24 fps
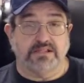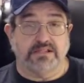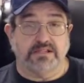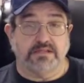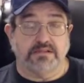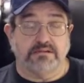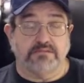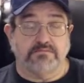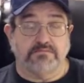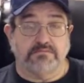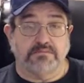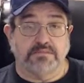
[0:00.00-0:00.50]

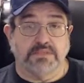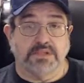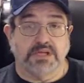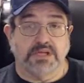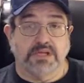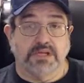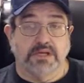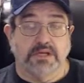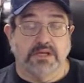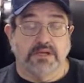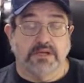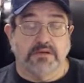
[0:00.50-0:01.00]
Going
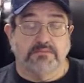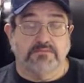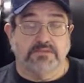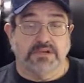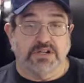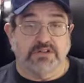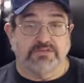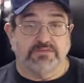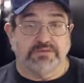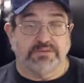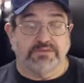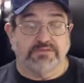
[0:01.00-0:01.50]

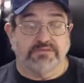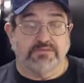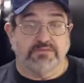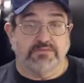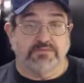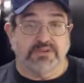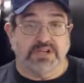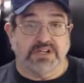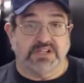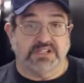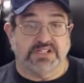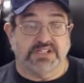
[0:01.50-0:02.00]
to be
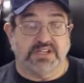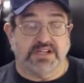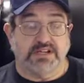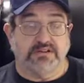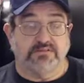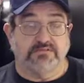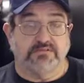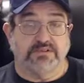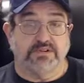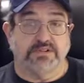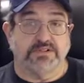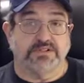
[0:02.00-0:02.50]
replacing
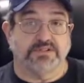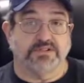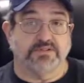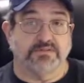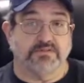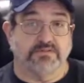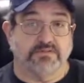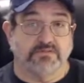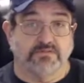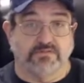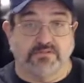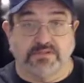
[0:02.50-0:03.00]
it real
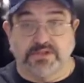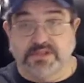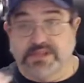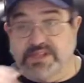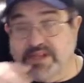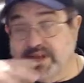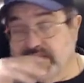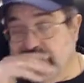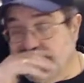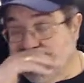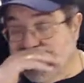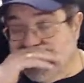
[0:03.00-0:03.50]
soon with
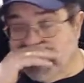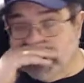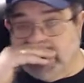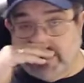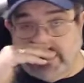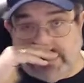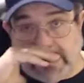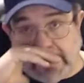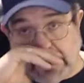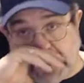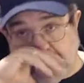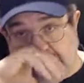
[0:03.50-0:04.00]

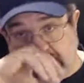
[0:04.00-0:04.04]
a